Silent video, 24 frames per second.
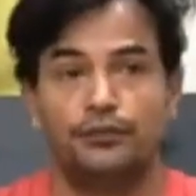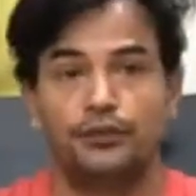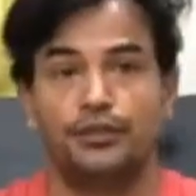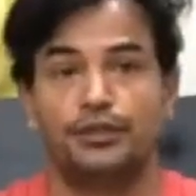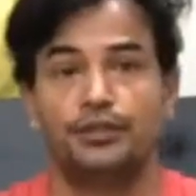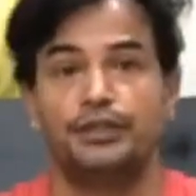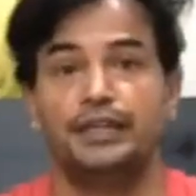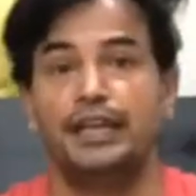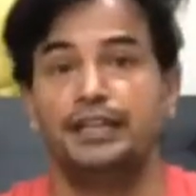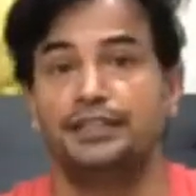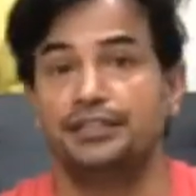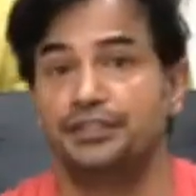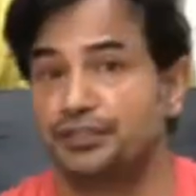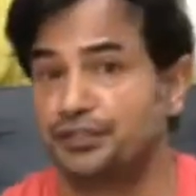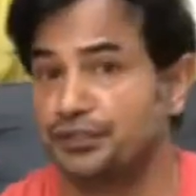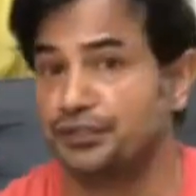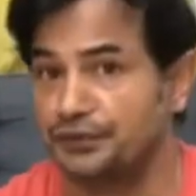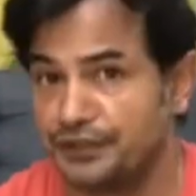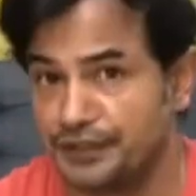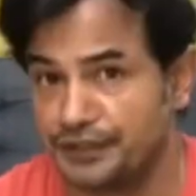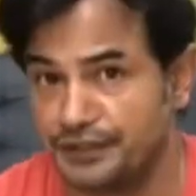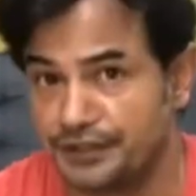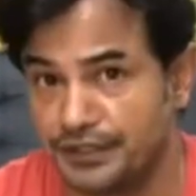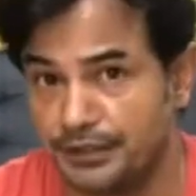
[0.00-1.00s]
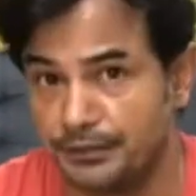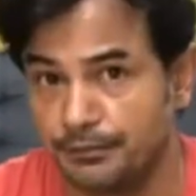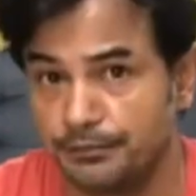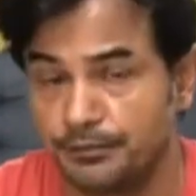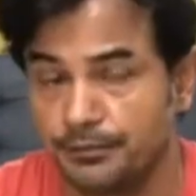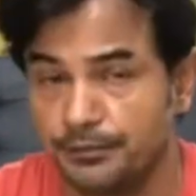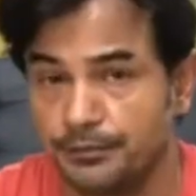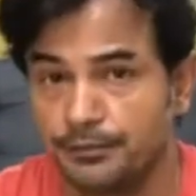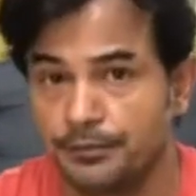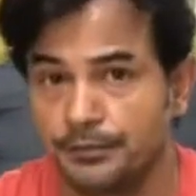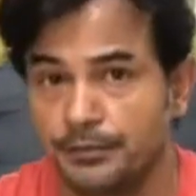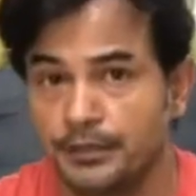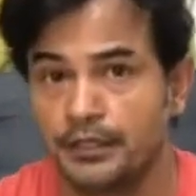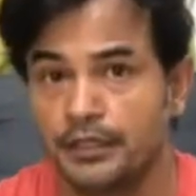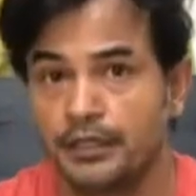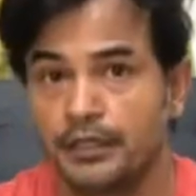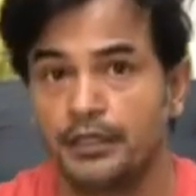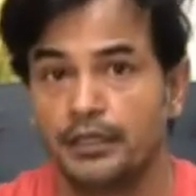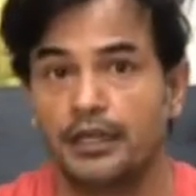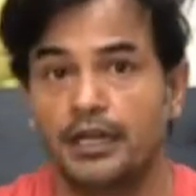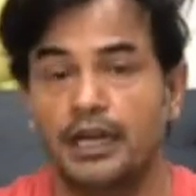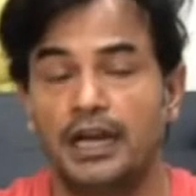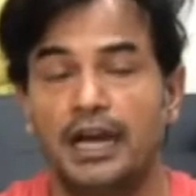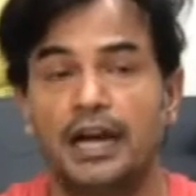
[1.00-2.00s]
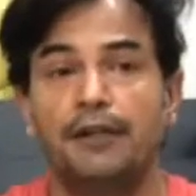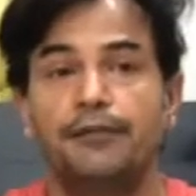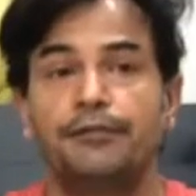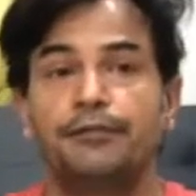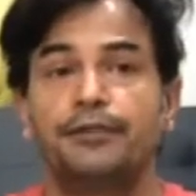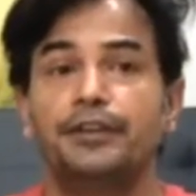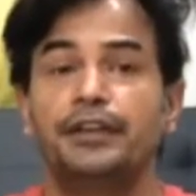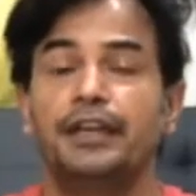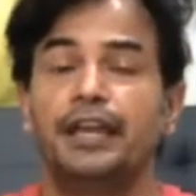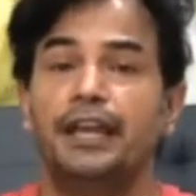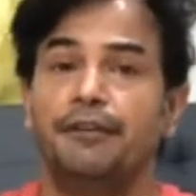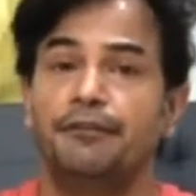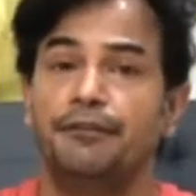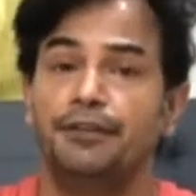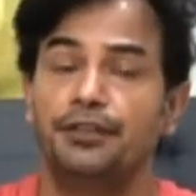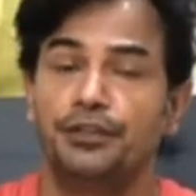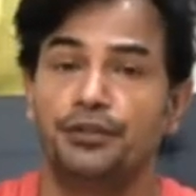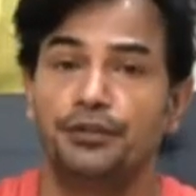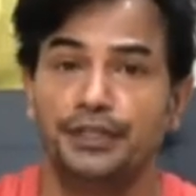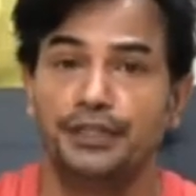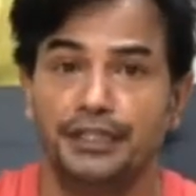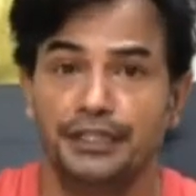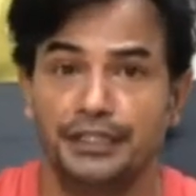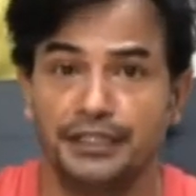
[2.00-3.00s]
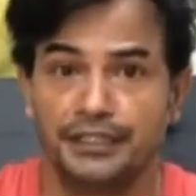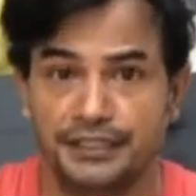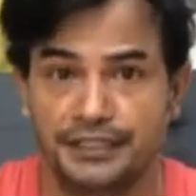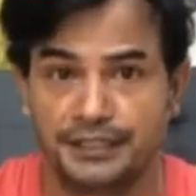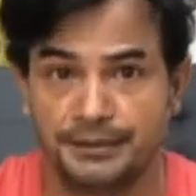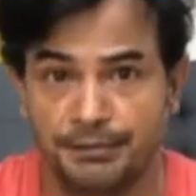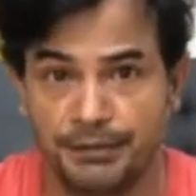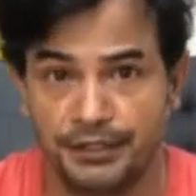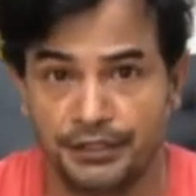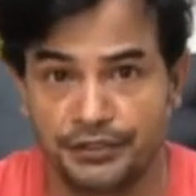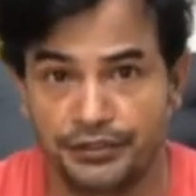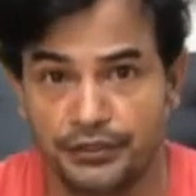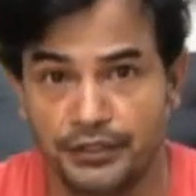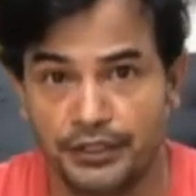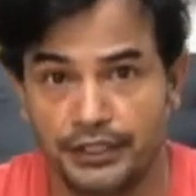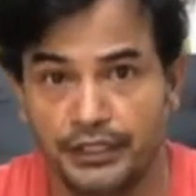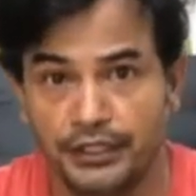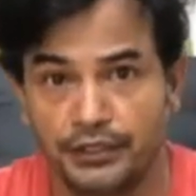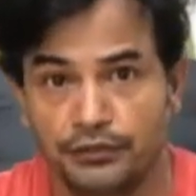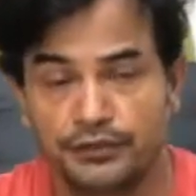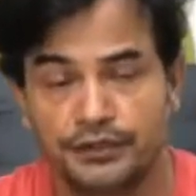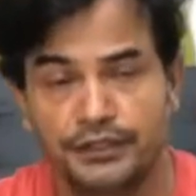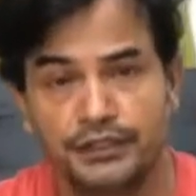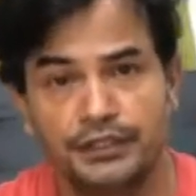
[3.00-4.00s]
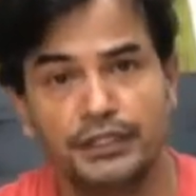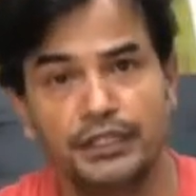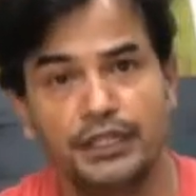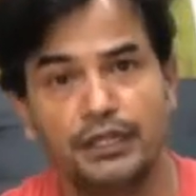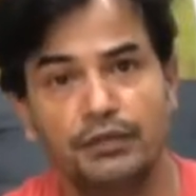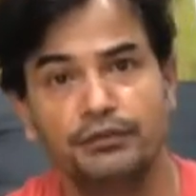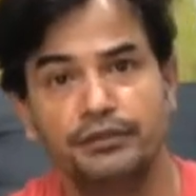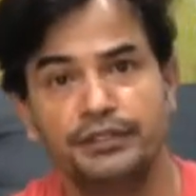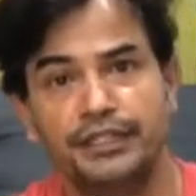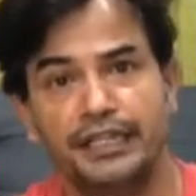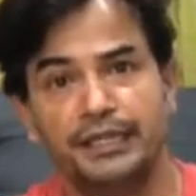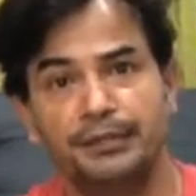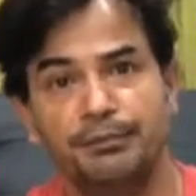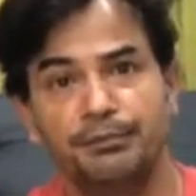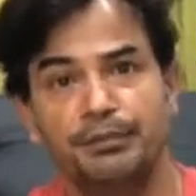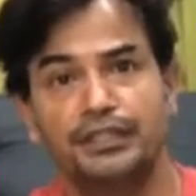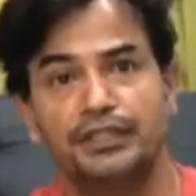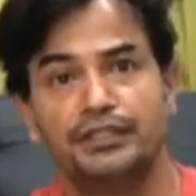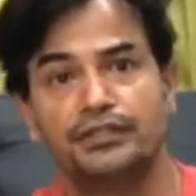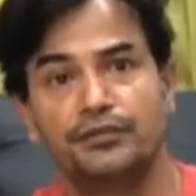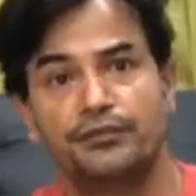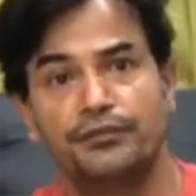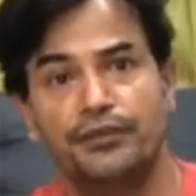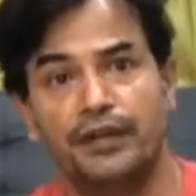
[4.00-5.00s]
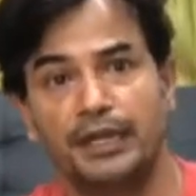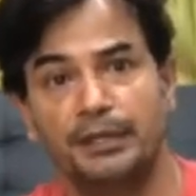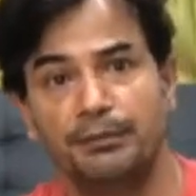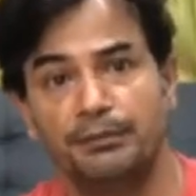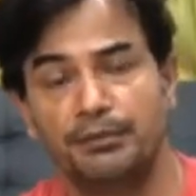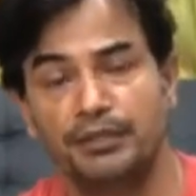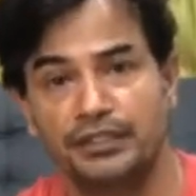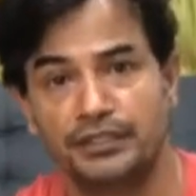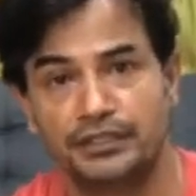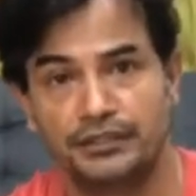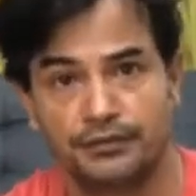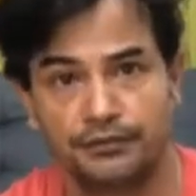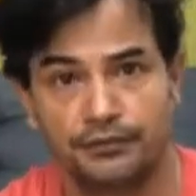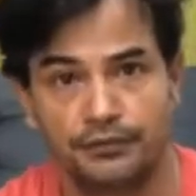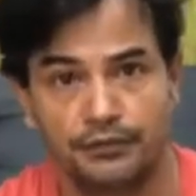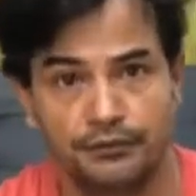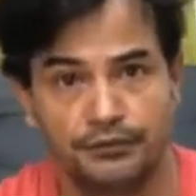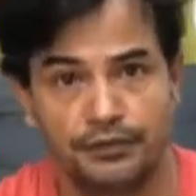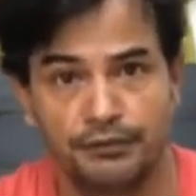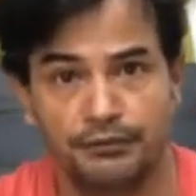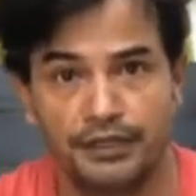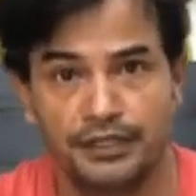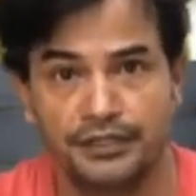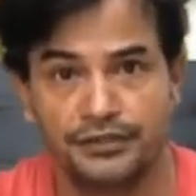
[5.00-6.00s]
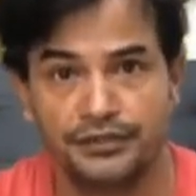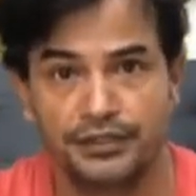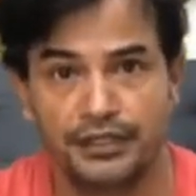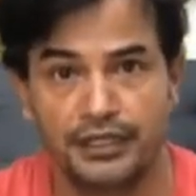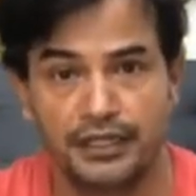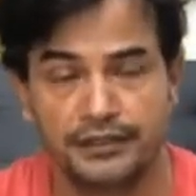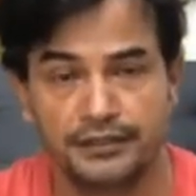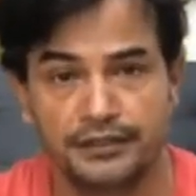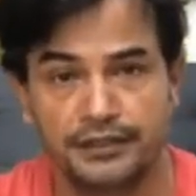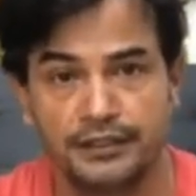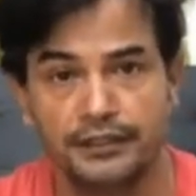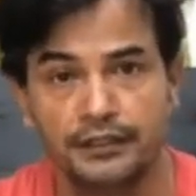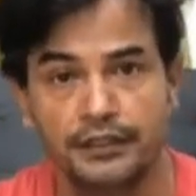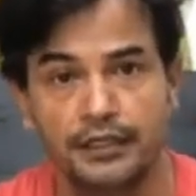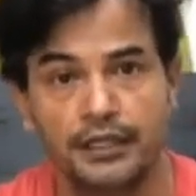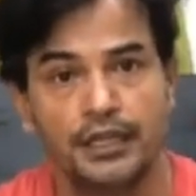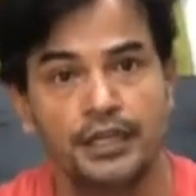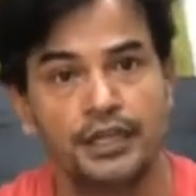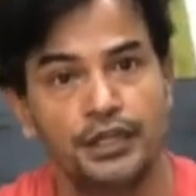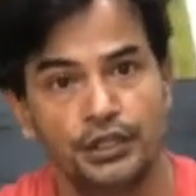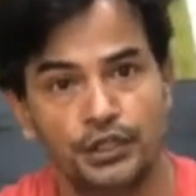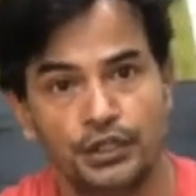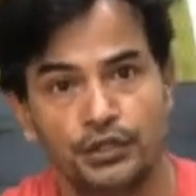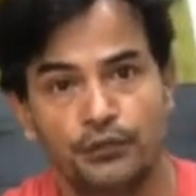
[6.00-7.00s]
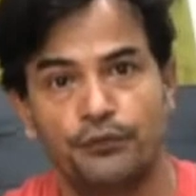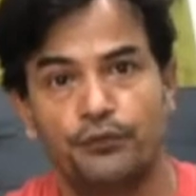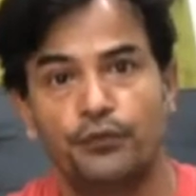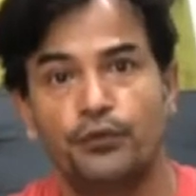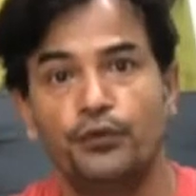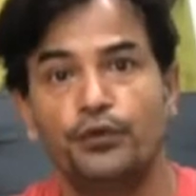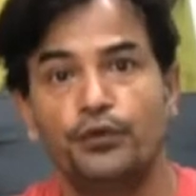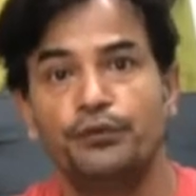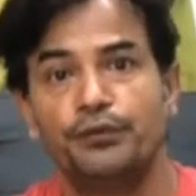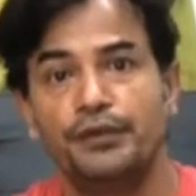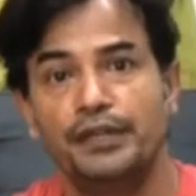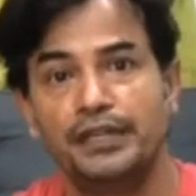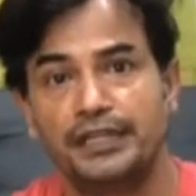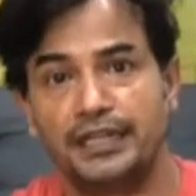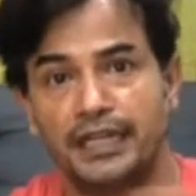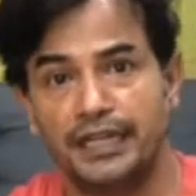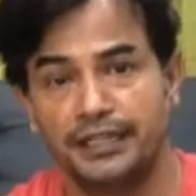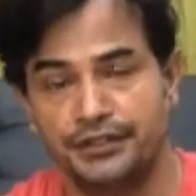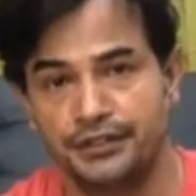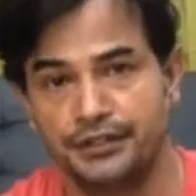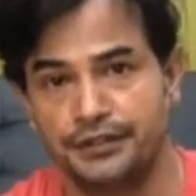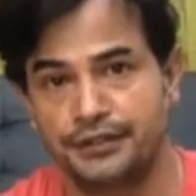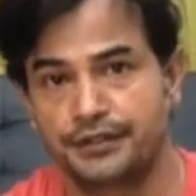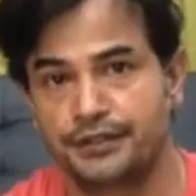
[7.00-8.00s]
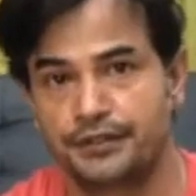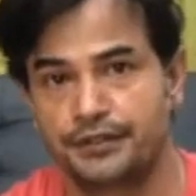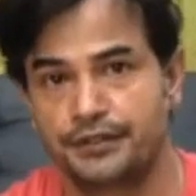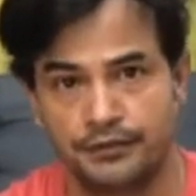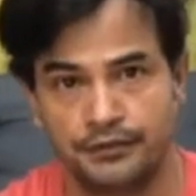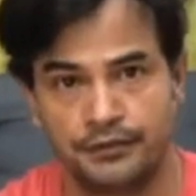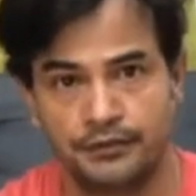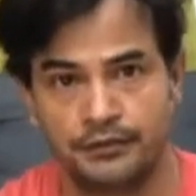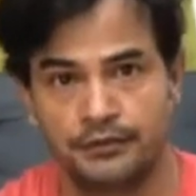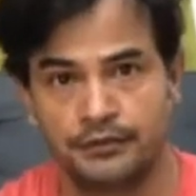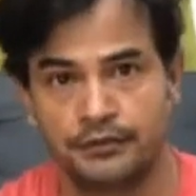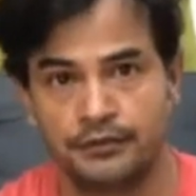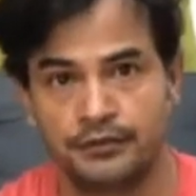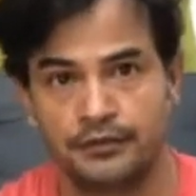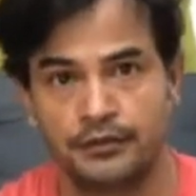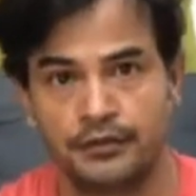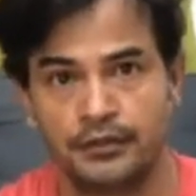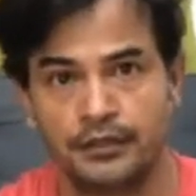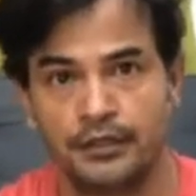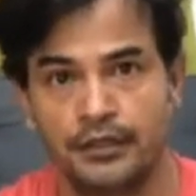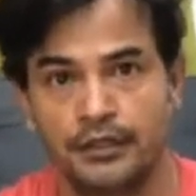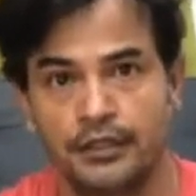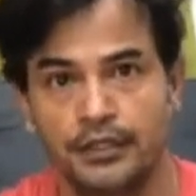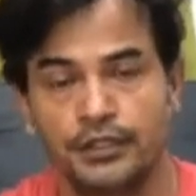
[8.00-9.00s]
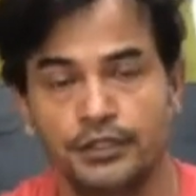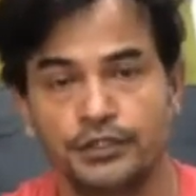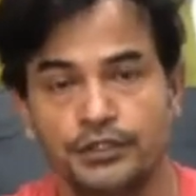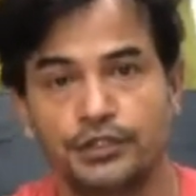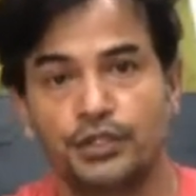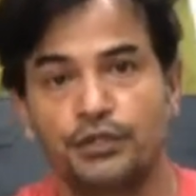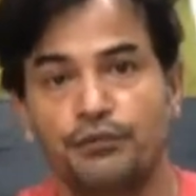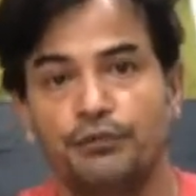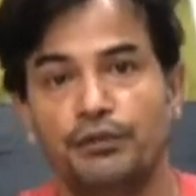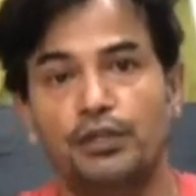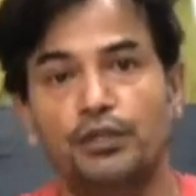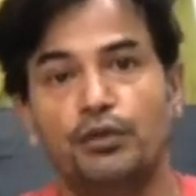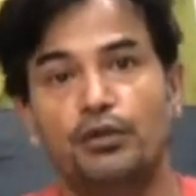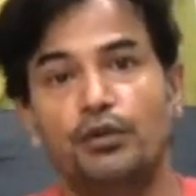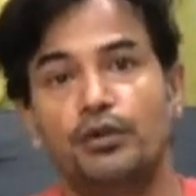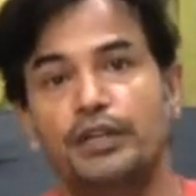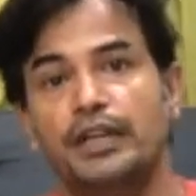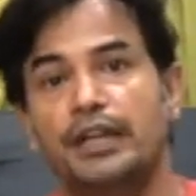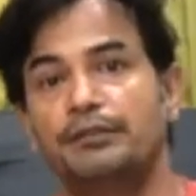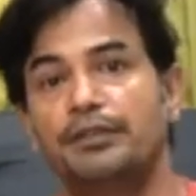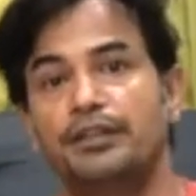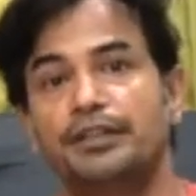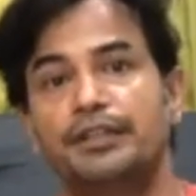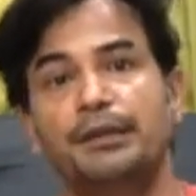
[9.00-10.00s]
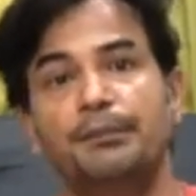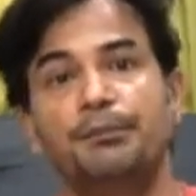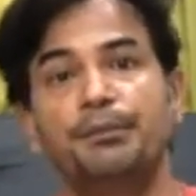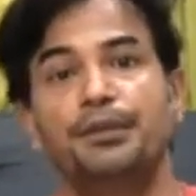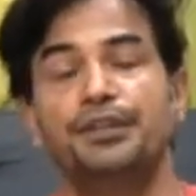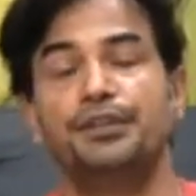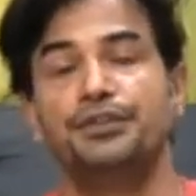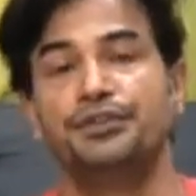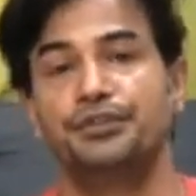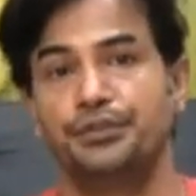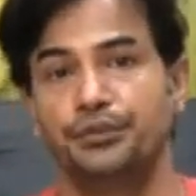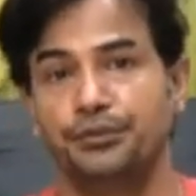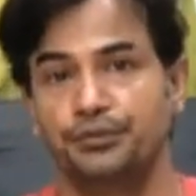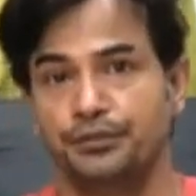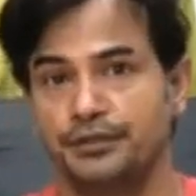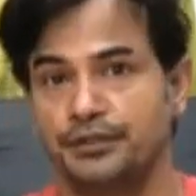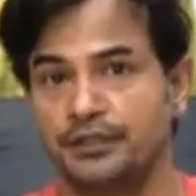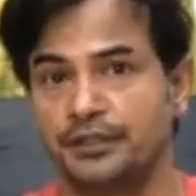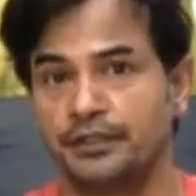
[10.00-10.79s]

your digestion system. After having your dinner, especially, you sit down 10 minutes or 5 minutes with Vajrasana, your food will digest. So you will not have the tummy issue.